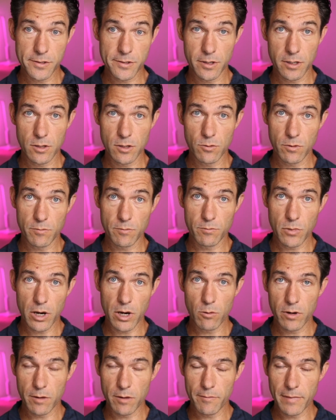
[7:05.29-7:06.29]
So you
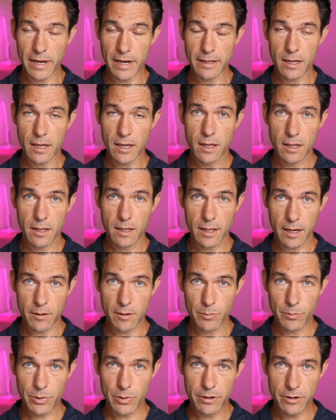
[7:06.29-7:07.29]
might want to make
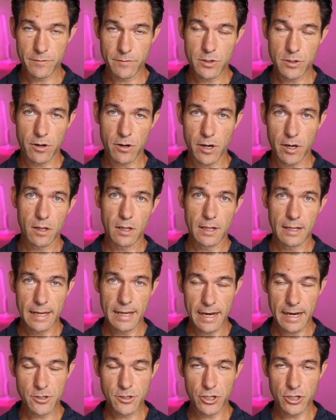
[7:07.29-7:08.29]
that period of time
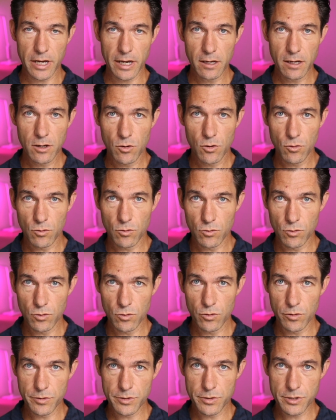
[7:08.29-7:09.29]
larger
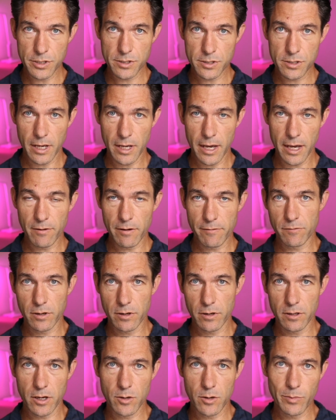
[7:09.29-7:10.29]
or just have a
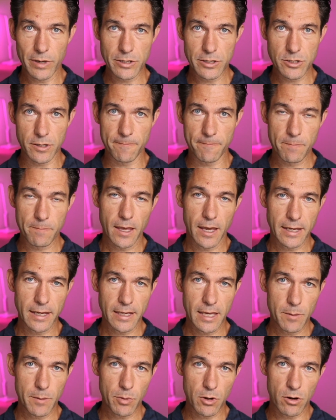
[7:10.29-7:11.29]
very low budget
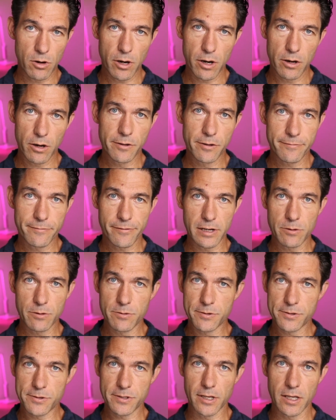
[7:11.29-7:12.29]
and keep an eye on the
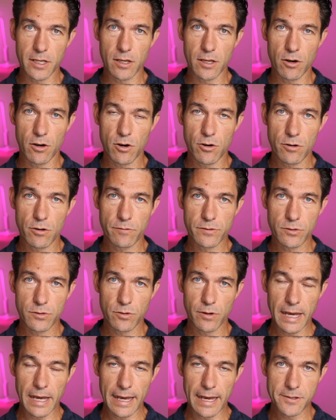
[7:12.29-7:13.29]
frequency of
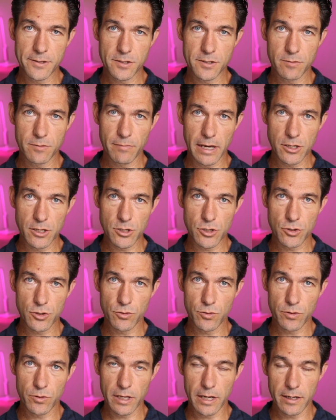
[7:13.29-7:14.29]
your ads to make
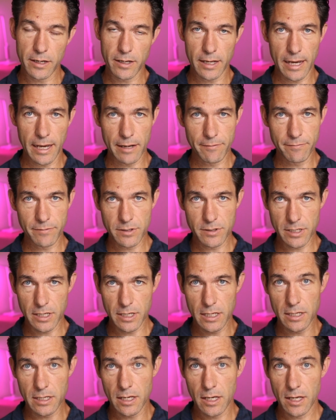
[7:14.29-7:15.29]
sure that ad
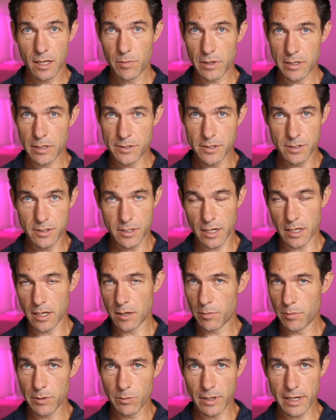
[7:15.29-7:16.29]
fatigue is isn't sitting
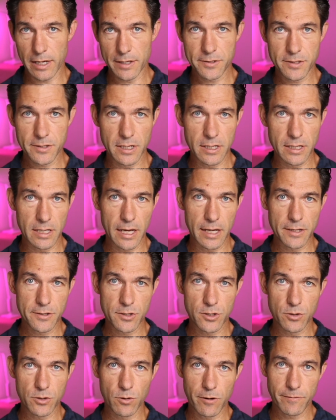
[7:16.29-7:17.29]
in, people aren't seeing the ads
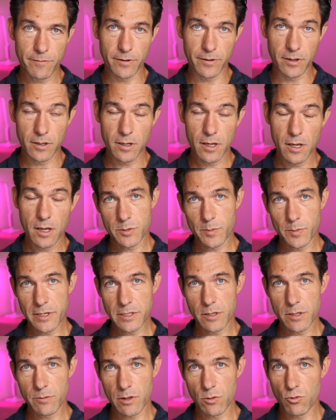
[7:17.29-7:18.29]
too often,
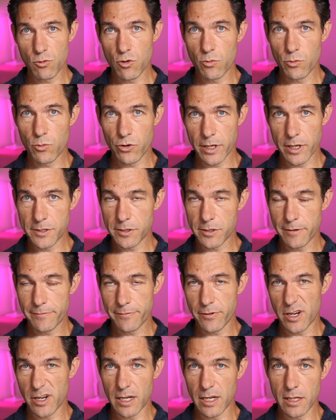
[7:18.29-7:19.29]
especially with a warm audience. I
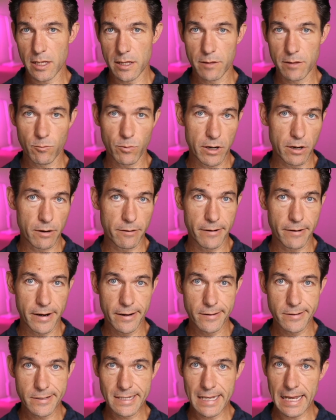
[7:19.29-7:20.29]
find anywhere
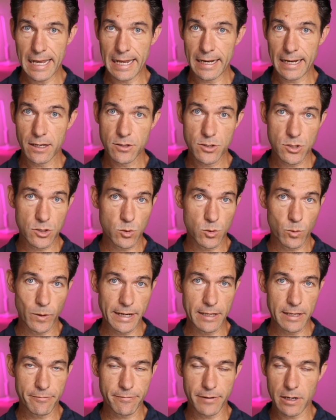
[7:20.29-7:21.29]
around 10 to
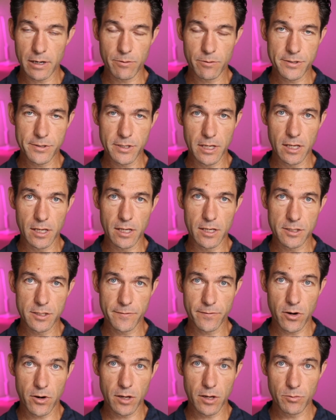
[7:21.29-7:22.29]
20 frequency is
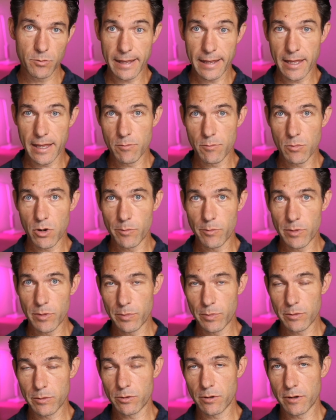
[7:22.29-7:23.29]
fine. And they might be
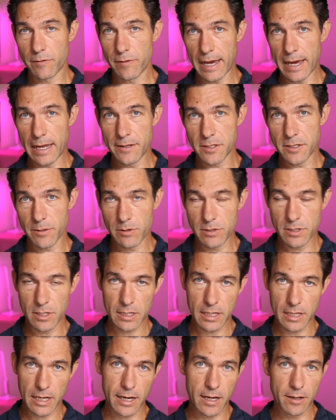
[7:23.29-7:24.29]
people who have added something to
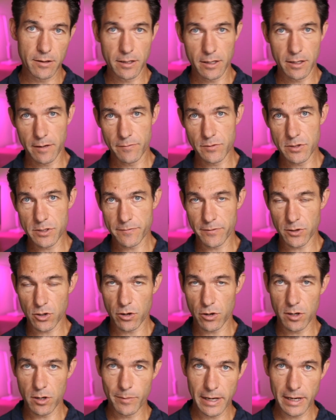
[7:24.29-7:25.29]
the cart and they've just
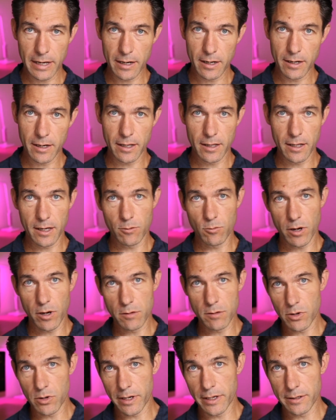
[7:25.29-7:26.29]
forgotten about it and they
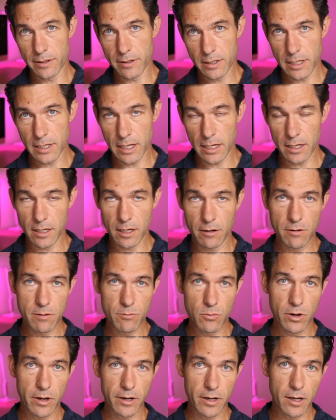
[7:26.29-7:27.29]
won't mind getting a
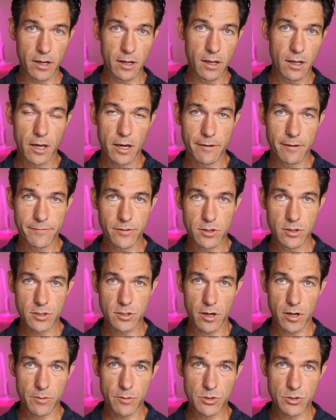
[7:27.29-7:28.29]
reminder a few
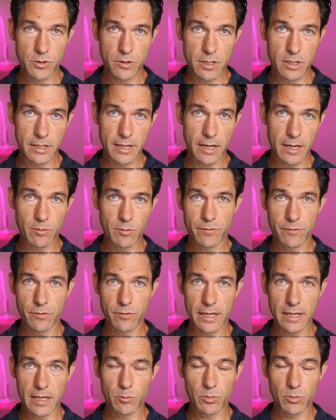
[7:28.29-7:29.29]
times during the day before
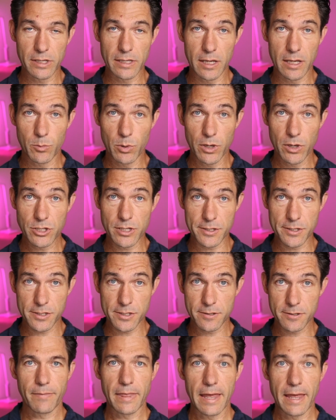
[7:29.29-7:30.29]
they complete their purchase.